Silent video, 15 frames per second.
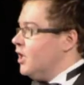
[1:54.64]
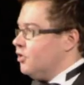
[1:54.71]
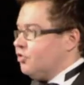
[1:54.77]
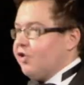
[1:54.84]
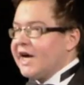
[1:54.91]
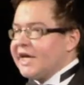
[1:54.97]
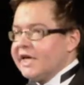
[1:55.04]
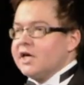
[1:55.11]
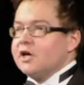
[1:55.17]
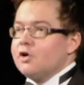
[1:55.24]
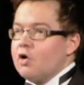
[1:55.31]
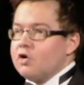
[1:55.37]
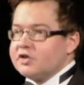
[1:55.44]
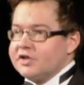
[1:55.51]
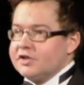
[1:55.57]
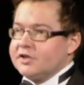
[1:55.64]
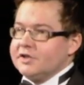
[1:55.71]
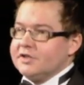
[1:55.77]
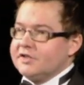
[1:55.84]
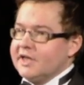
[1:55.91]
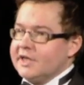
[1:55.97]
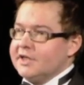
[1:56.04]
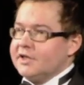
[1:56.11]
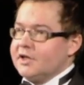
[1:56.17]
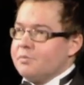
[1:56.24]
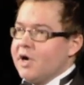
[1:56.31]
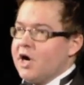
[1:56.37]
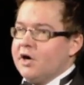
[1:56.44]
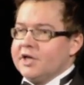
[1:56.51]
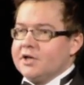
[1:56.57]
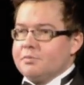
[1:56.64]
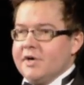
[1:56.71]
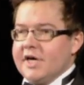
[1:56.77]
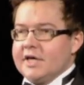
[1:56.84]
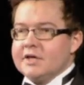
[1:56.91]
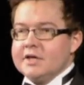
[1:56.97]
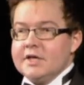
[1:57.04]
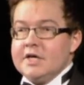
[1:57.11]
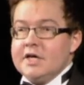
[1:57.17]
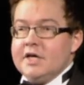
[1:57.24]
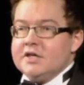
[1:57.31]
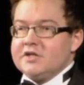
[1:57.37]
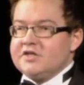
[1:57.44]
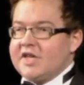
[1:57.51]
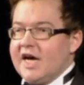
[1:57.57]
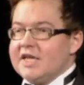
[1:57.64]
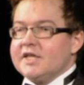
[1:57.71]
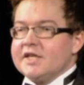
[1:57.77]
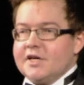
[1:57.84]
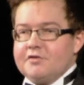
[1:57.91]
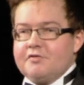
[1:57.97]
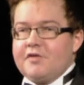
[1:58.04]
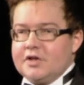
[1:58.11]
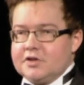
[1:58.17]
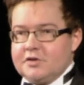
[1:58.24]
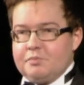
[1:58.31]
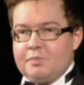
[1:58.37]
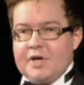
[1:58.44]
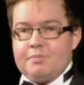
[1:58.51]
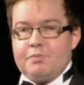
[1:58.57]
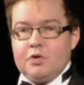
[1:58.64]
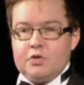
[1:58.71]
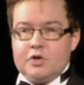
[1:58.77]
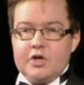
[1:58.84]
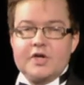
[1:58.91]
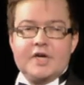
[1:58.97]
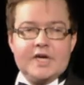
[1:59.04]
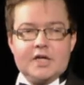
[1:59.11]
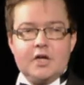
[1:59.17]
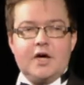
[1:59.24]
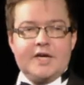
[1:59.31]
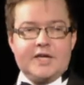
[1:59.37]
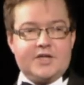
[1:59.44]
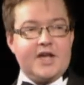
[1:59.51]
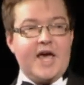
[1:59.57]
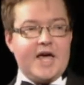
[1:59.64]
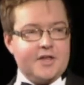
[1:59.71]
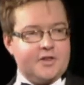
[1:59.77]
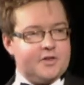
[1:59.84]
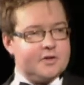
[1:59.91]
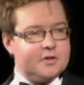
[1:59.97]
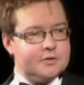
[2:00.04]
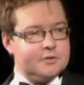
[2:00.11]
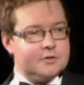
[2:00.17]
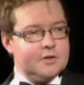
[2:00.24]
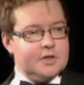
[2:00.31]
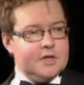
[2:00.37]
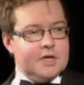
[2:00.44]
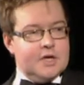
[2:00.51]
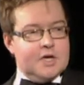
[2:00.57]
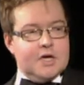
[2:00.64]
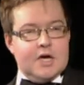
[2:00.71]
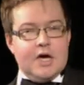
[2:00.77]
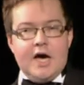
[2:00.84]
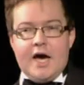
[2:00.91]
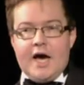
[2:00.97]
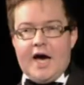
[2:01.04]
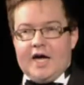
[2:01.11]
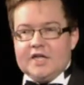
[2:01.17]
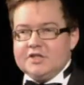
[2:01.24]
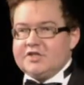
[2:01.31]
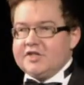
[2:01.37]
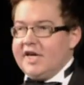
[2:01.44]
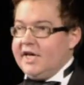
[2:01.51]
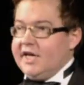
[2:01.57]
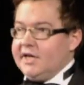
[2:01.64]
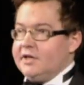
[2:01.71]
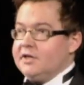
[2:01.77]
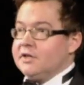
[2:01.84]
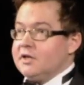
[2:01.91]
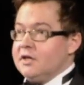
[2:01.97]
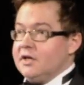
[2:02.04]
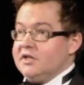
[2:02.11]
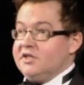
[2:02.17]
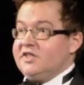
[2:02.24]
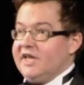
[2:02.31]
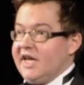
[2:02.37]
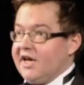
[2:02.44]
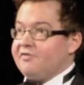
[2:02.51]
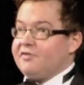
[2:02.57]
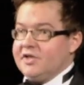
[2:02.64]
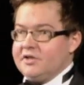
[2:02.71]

dragging an oxygen cylinder behind me, standing in front of people looking like death, and saying, "CF